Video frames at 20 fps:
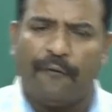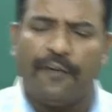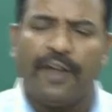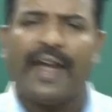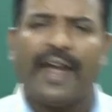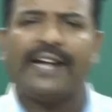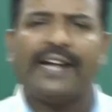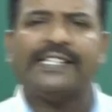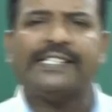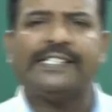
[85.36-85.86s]

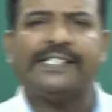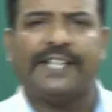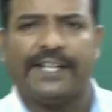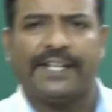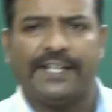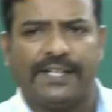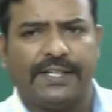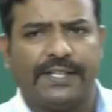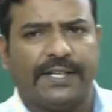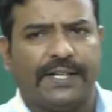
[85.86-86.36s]
we had
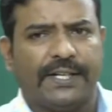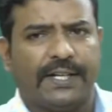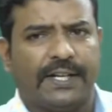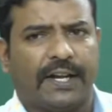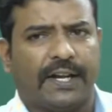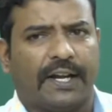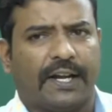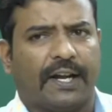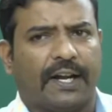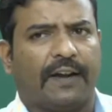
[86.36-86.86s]
studied
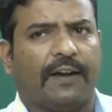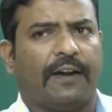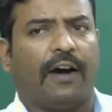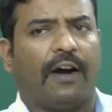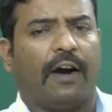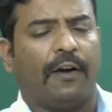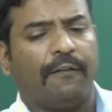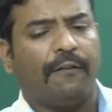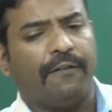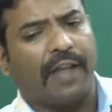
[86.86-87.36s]

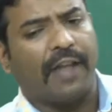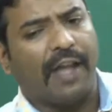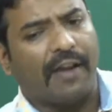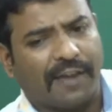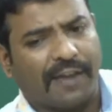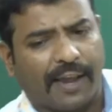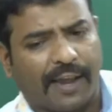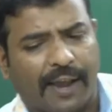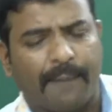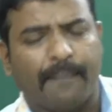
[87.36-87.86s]
we
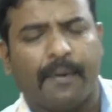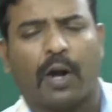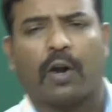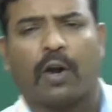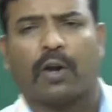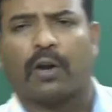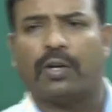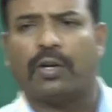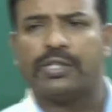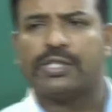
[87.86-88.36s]
have came
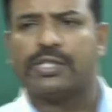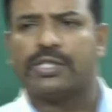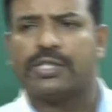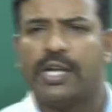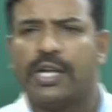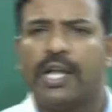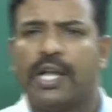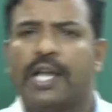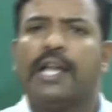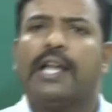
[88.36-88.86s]
across
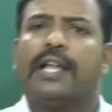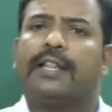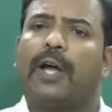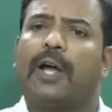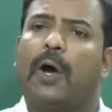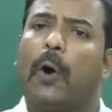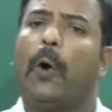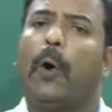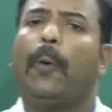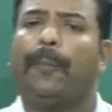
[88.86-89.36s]

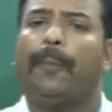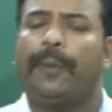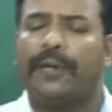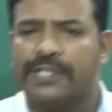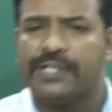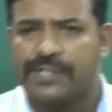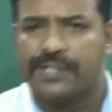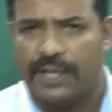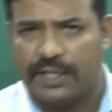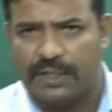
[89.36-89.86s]
the
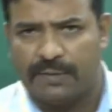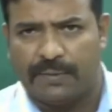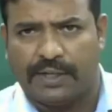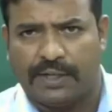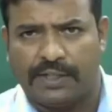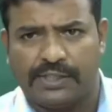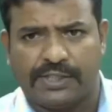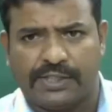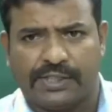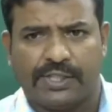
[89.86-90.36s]
open
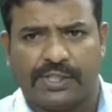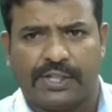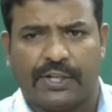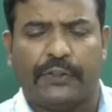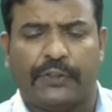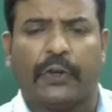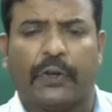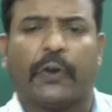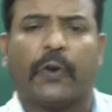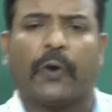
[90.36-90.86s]
statements,
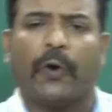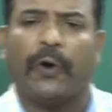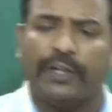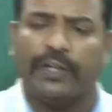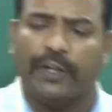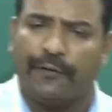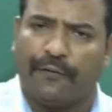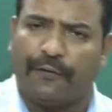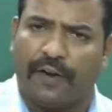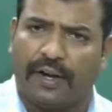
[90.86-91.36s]
the
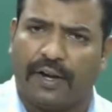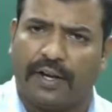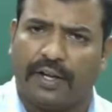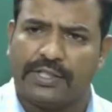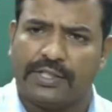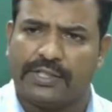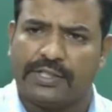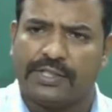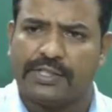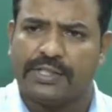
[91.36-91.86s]

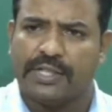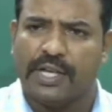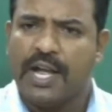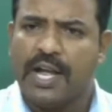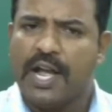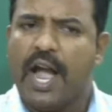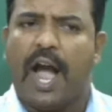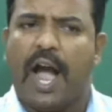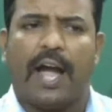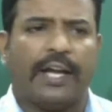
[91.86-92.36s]
quantifiers,
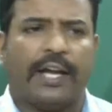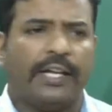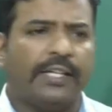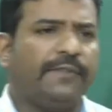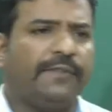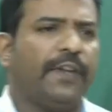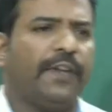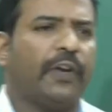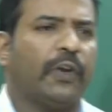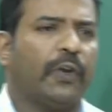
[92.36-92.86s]

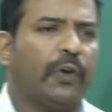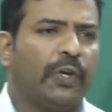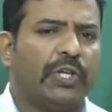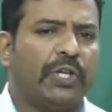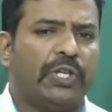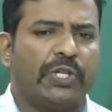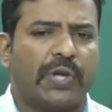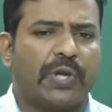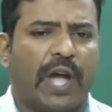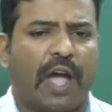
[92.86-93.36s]
and we are
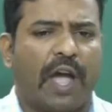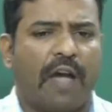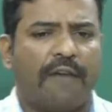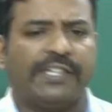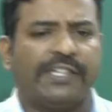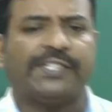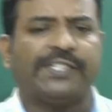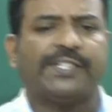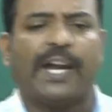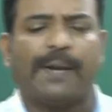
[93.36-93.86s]
going to
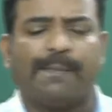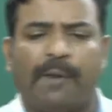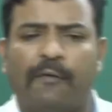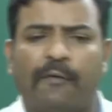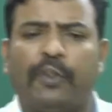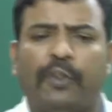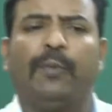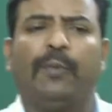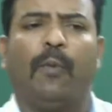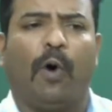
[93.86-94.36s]
have a
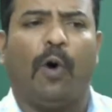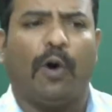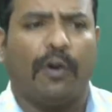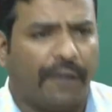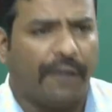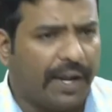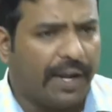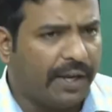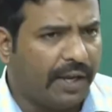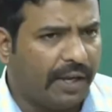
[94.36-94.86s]
statement with
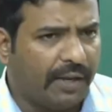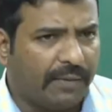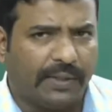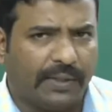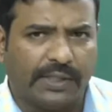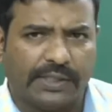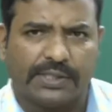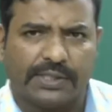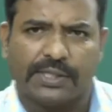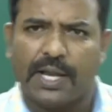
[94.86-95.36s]
more
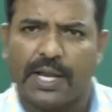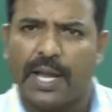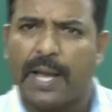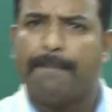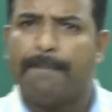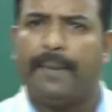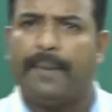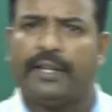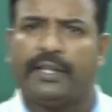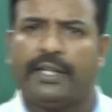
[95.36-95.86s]
variables,
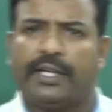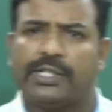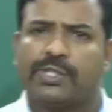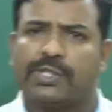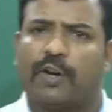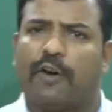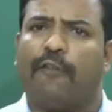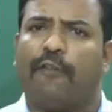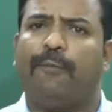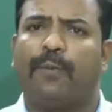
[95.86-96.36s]

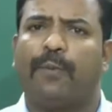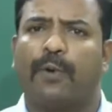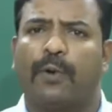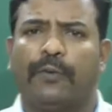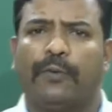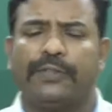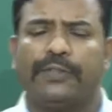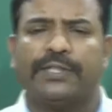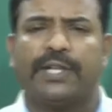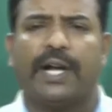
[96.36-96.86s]
methods of
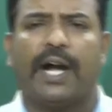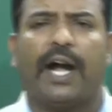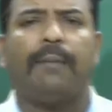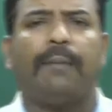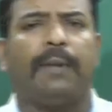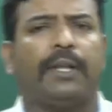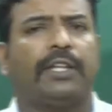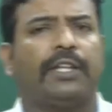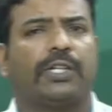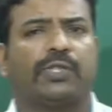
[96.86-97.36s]
proofs
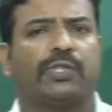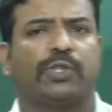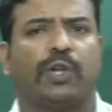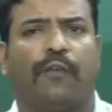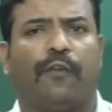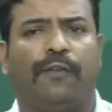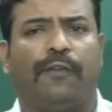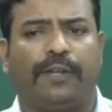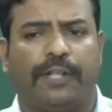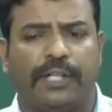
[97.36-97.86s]
and methods
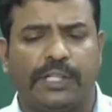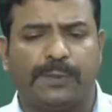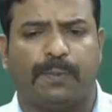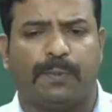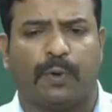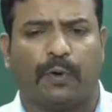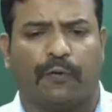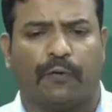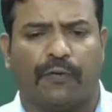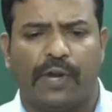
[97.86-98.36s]
of
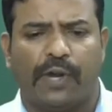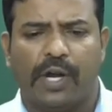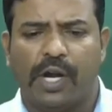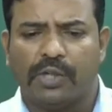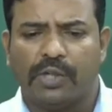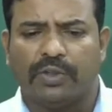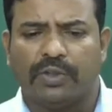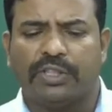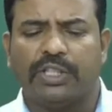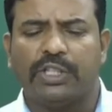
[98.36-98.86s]
disproof.
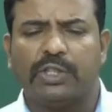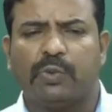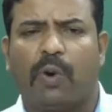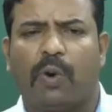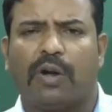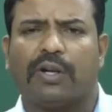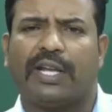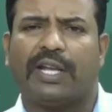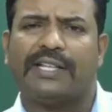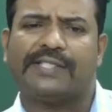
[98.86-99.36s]
So this is
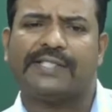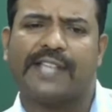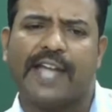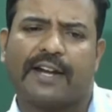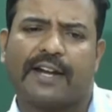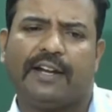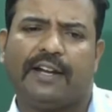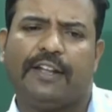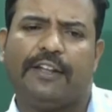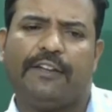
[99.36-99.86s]
what
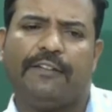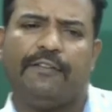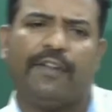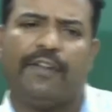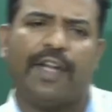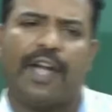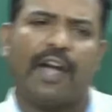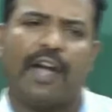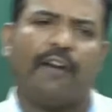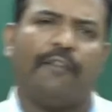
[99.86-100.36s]
exactly
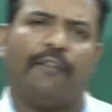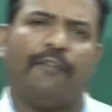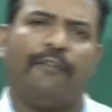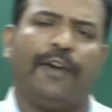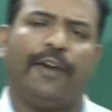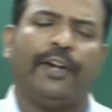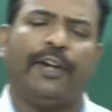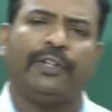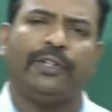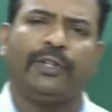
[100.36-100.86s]
we
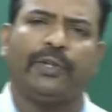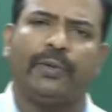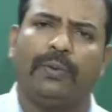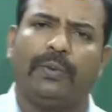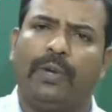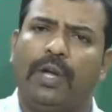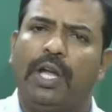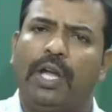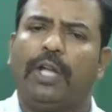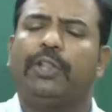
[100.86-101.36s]
have went
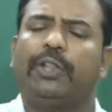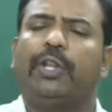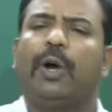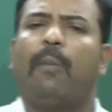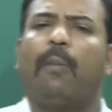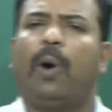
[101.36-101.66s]
through the